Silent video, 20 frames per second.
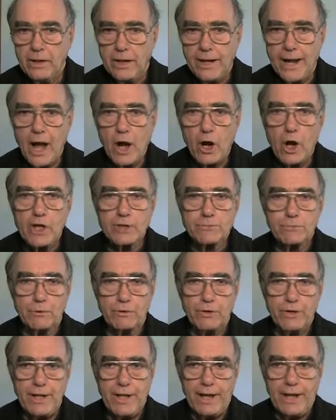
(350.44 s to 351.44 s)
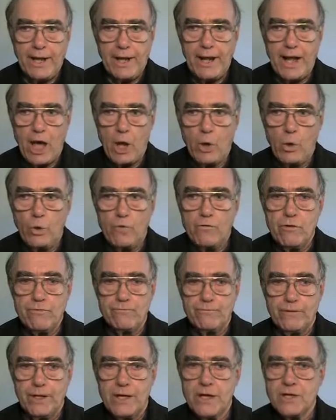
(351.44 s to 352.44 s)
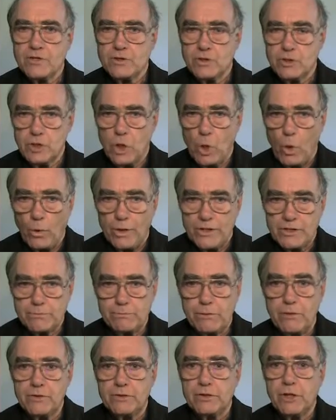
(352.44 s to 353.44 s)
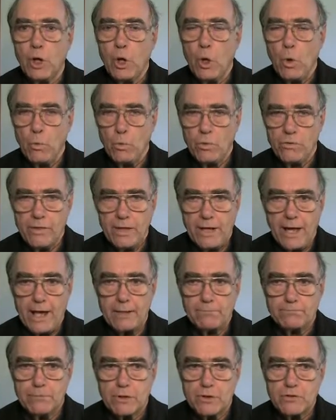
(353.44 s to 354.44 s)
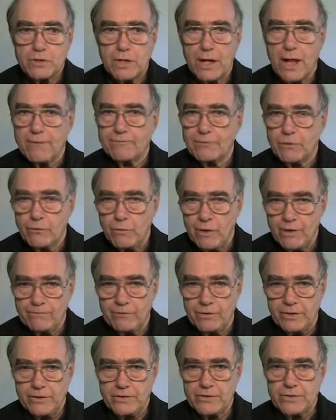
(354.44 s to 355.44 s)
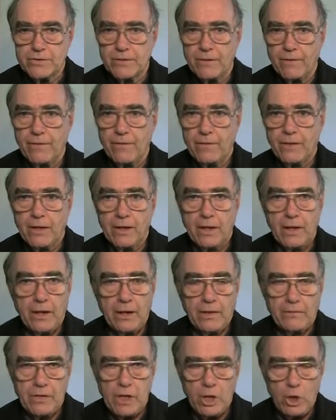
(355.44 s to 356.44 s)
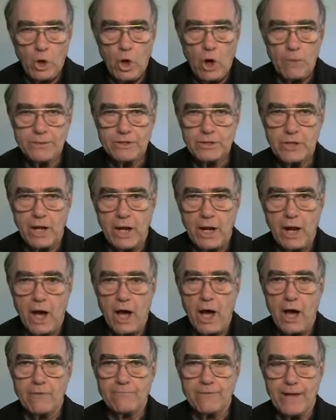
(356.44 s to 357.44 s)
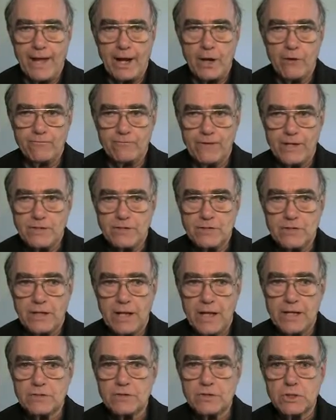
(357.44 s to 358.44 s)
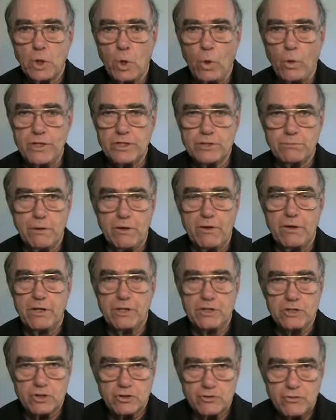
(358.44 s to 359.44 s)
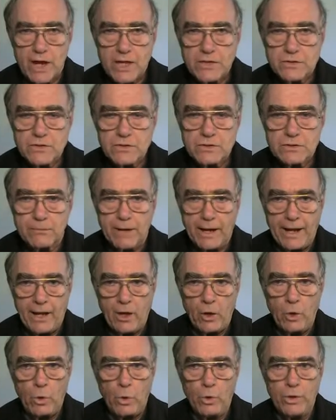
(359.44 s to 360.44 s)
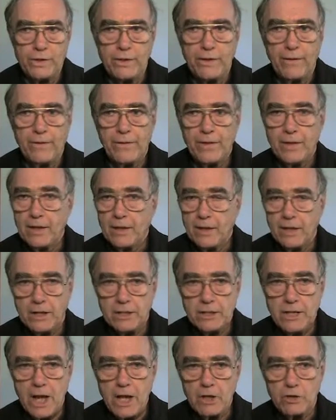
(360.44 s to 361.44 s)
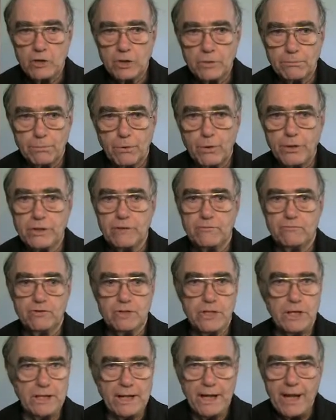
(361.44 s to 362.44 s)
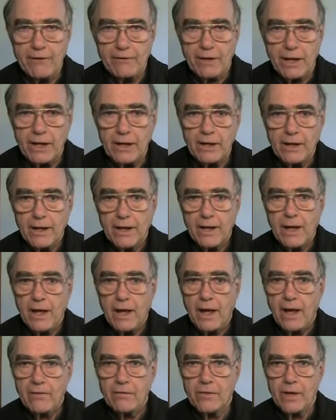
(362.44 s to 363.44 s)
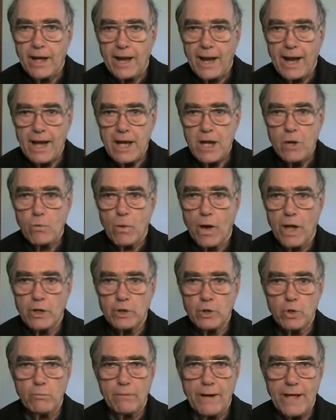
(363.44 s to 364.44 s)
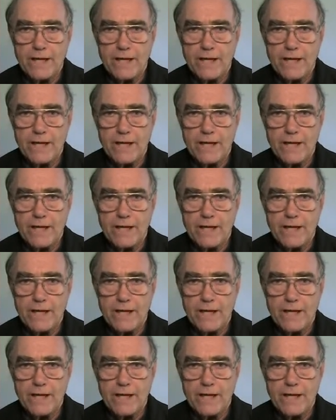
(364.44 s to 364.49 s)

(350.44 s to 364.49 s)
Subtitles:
In our Gospel today, our Lord refers to the Holy Spirit with the utmost love and reverence. The enormity of an offense against the Holy Spirit is stressed by our Lord, indeed to the point of declaring that anyone who